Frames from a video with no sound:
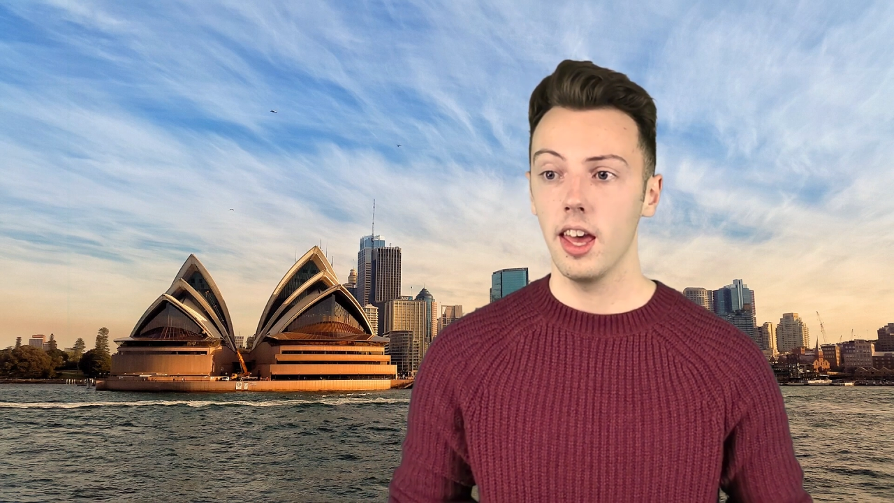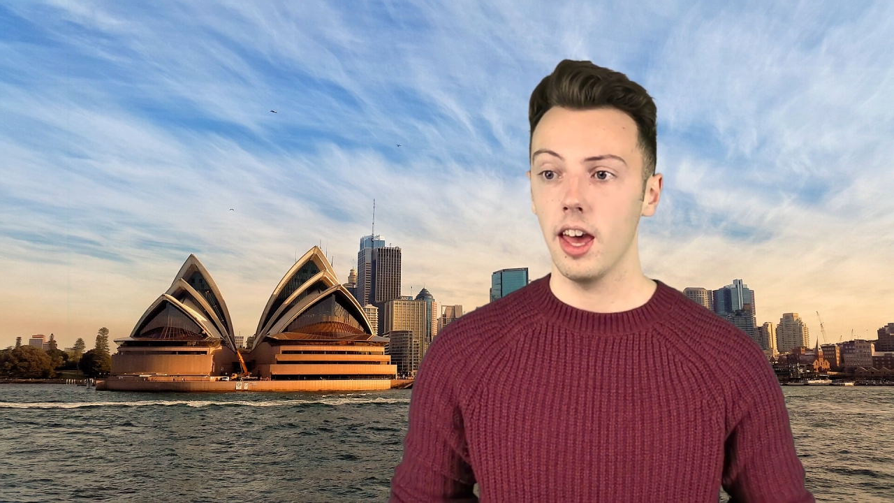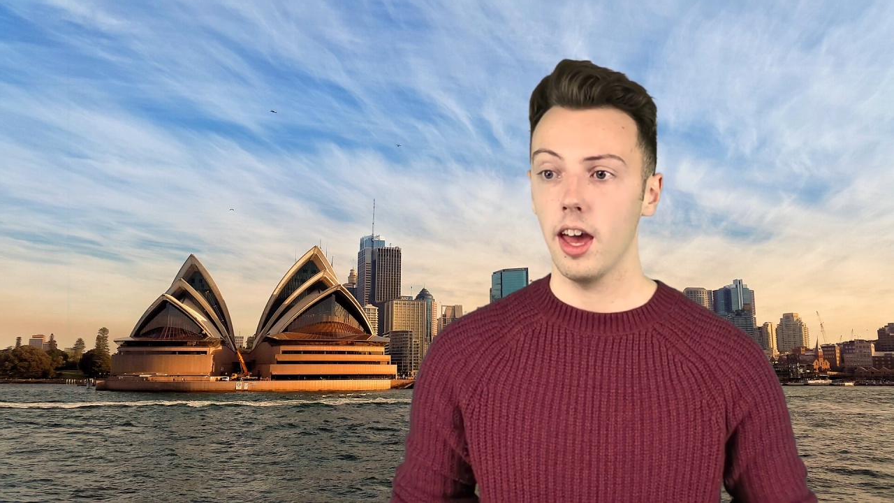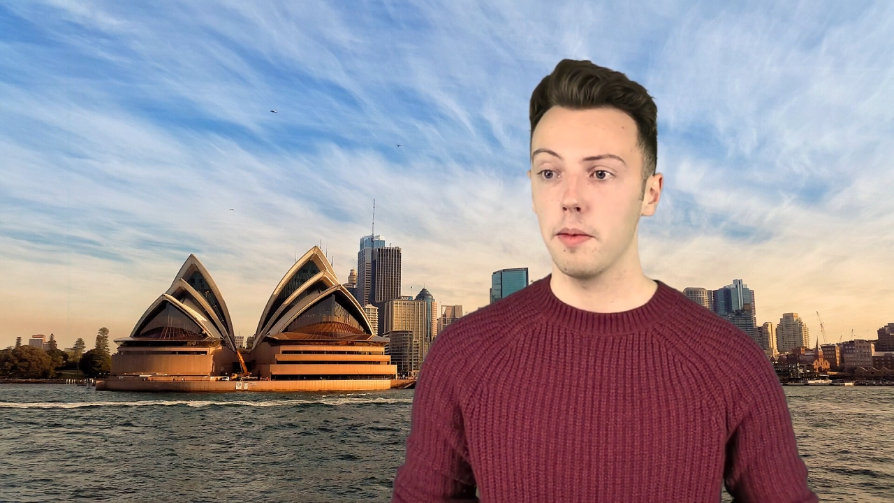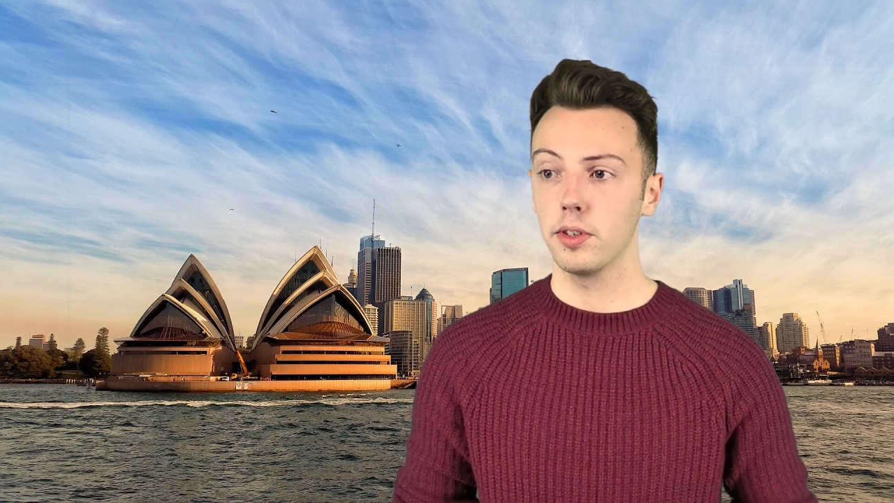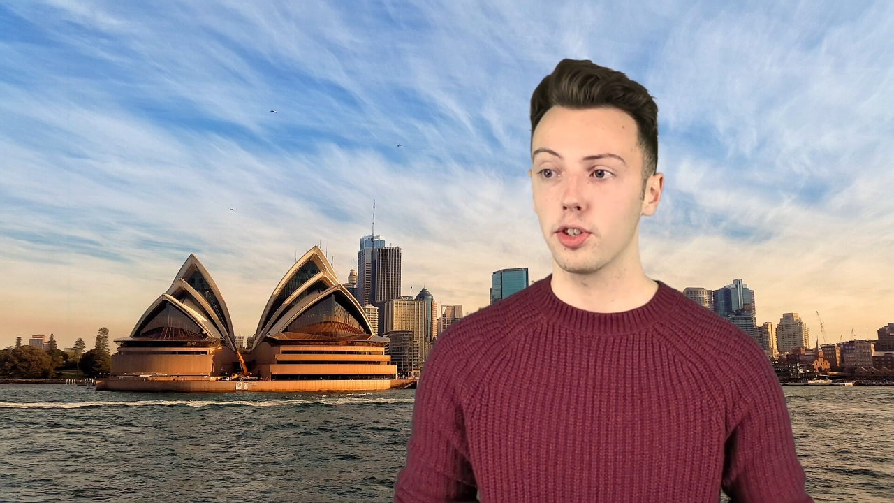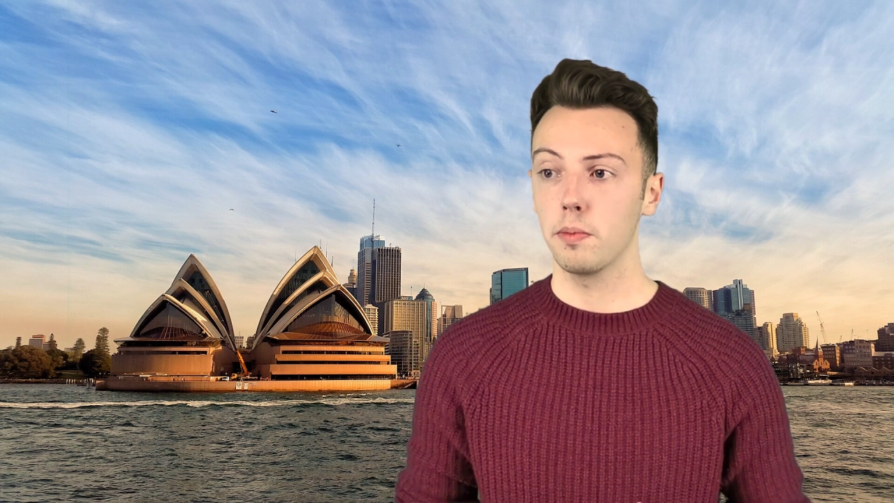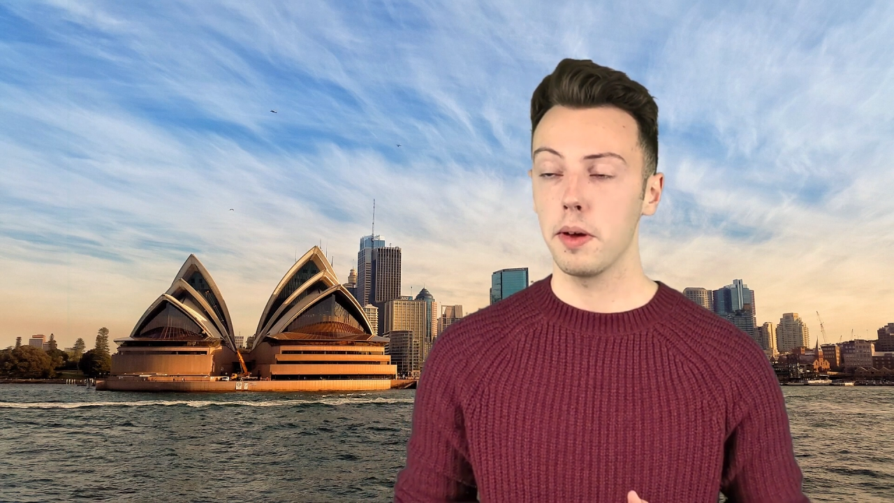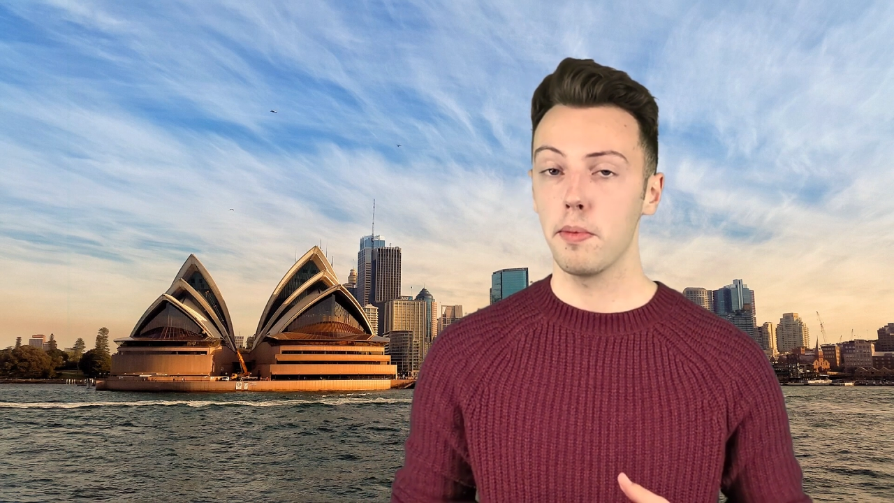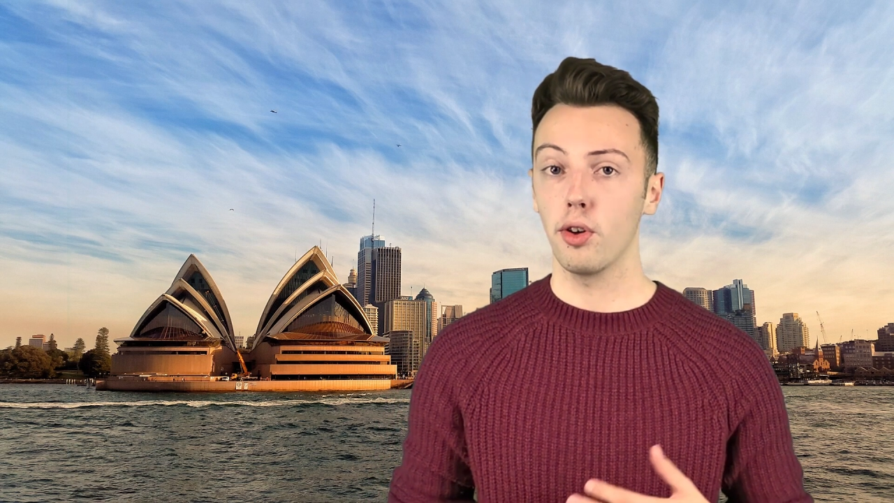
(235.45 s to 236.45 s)
and
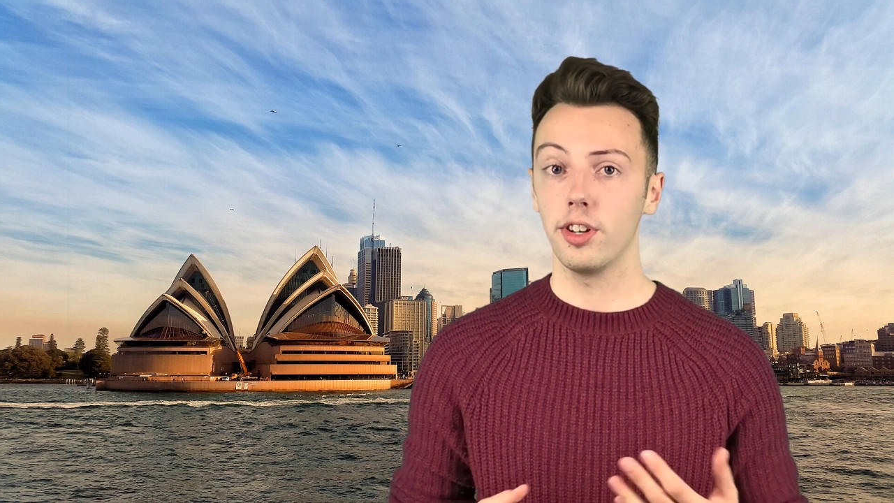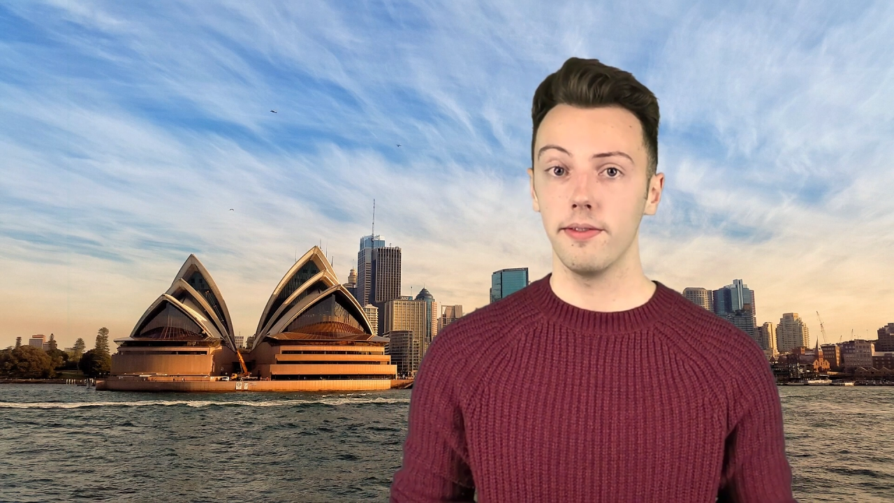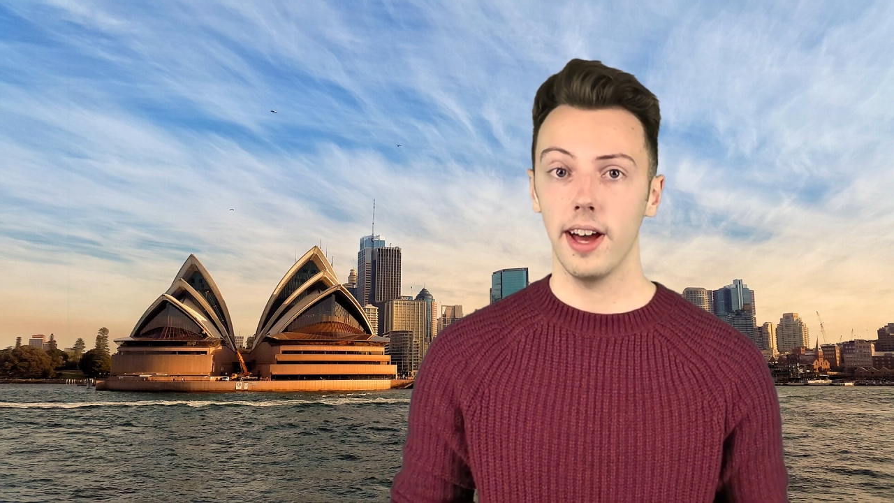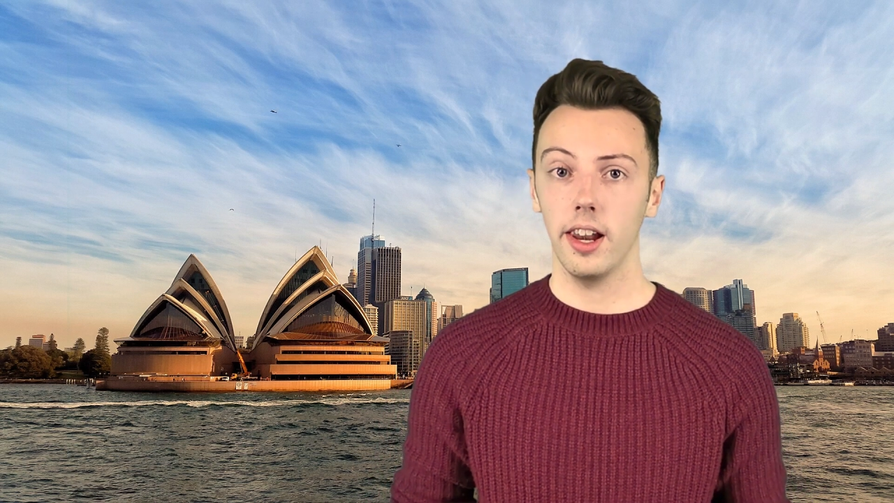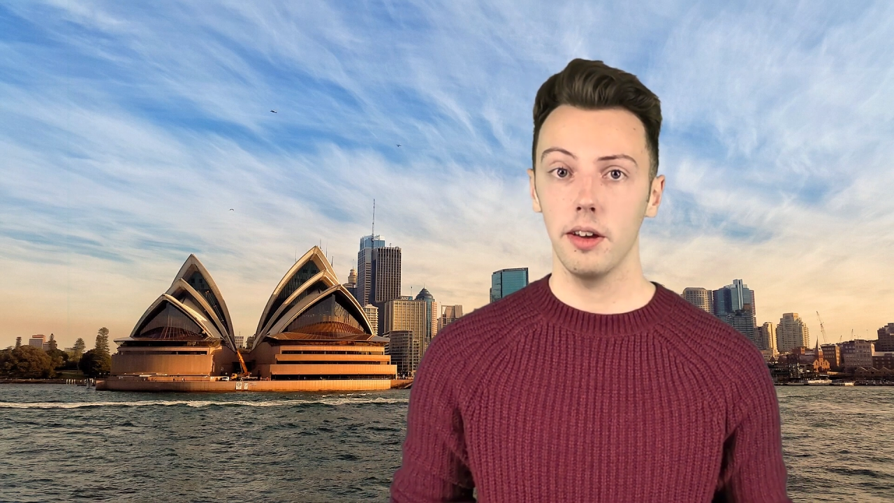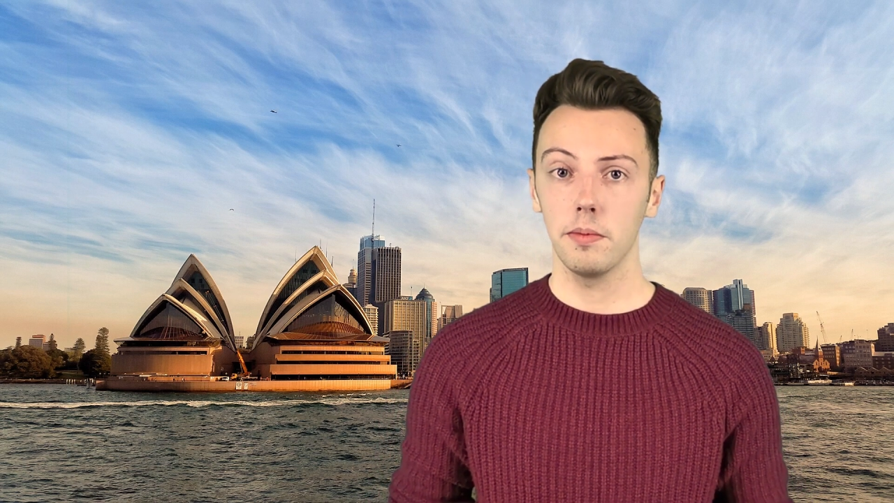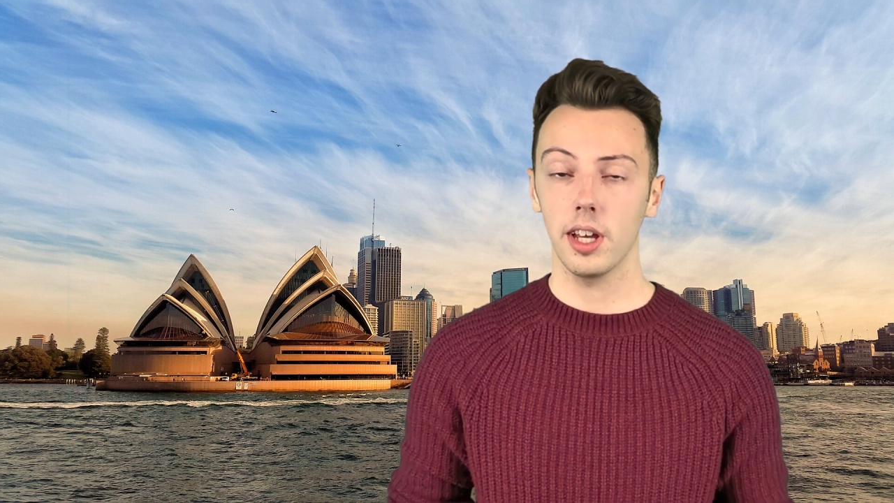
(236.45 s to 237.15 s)
somewhere more developed.